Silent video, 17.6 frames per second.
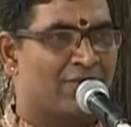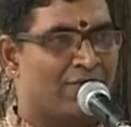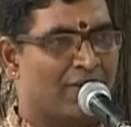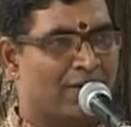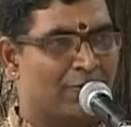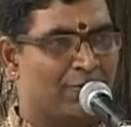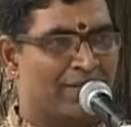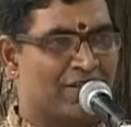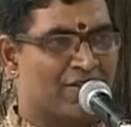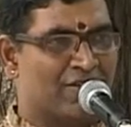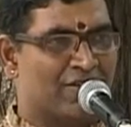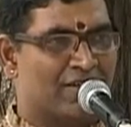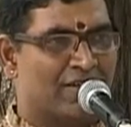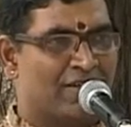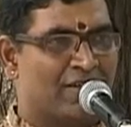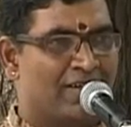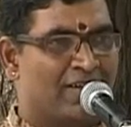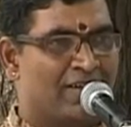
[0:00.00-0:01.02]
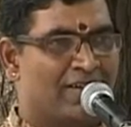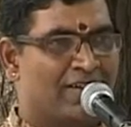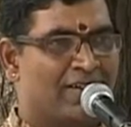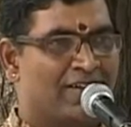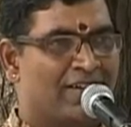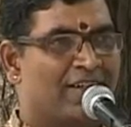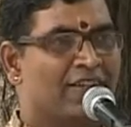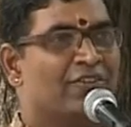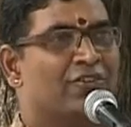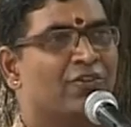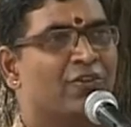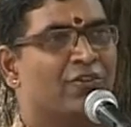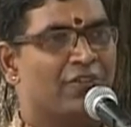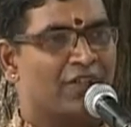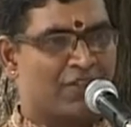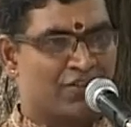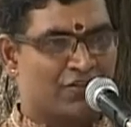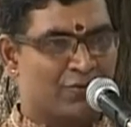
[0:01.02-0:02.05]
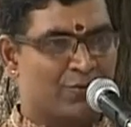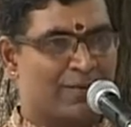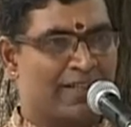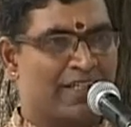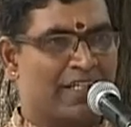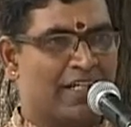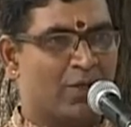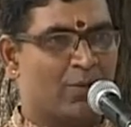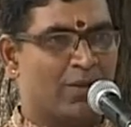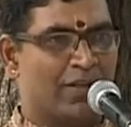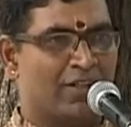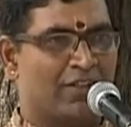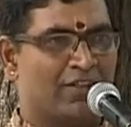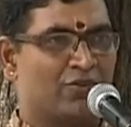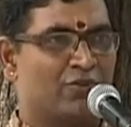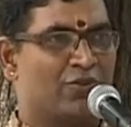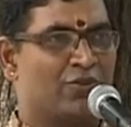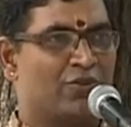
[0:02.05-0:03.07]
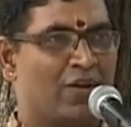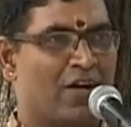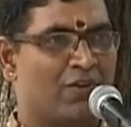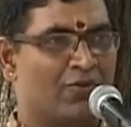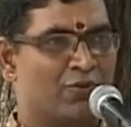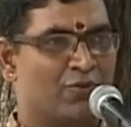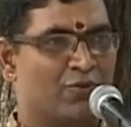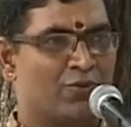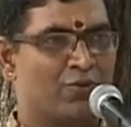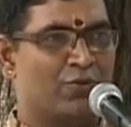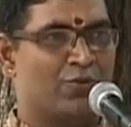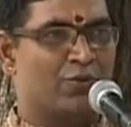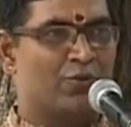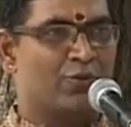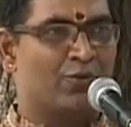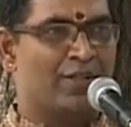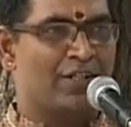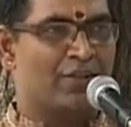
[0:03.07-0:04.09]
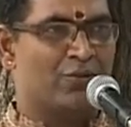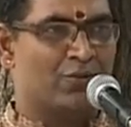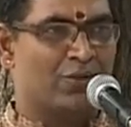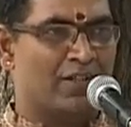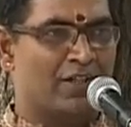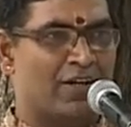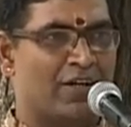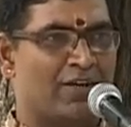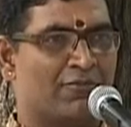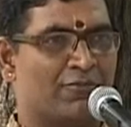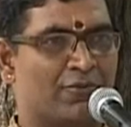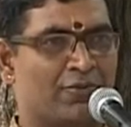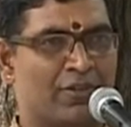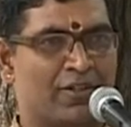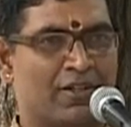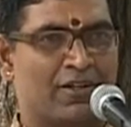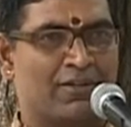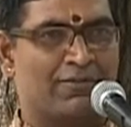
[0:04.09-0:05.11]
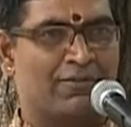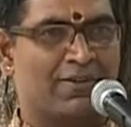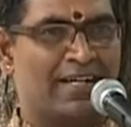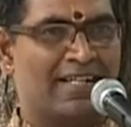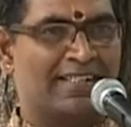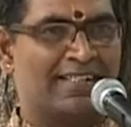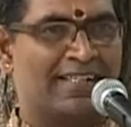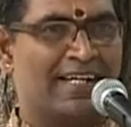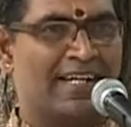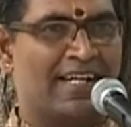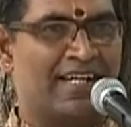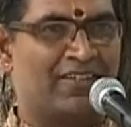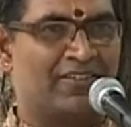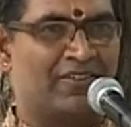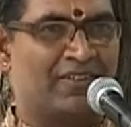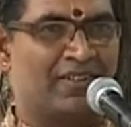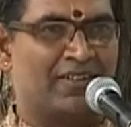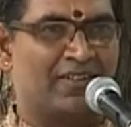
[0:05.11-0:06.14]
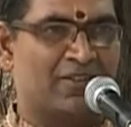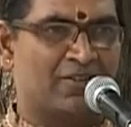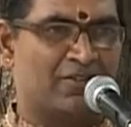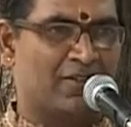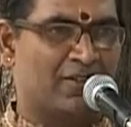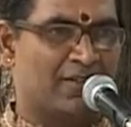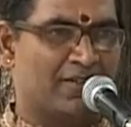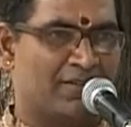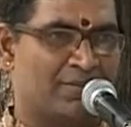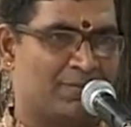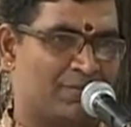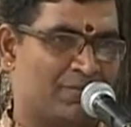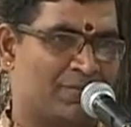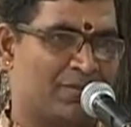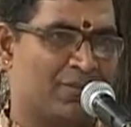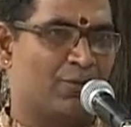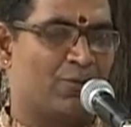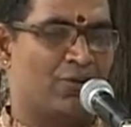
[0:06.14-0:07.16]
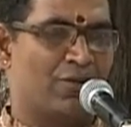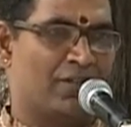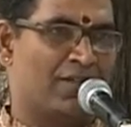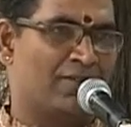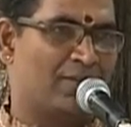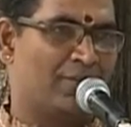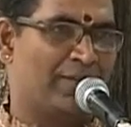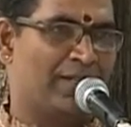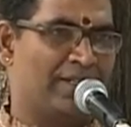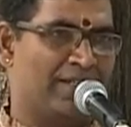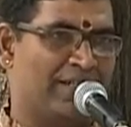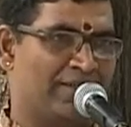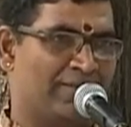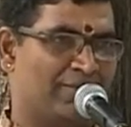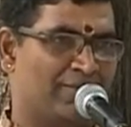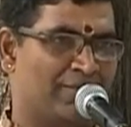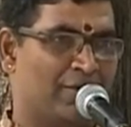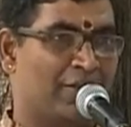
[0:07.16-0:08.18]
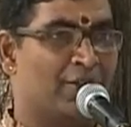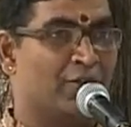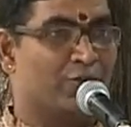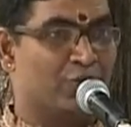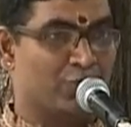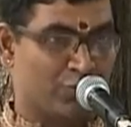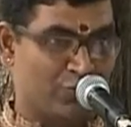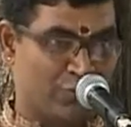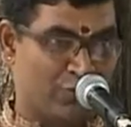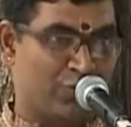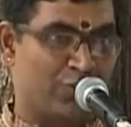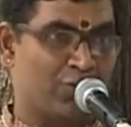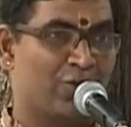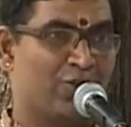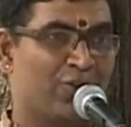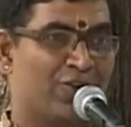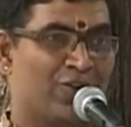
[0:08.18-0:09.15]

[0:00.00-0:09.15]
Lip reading: 5 beats. So that should be equal. So you have to do it 2.5, 2.5 as A and C. That's all. The Mohara will be ready. But you should know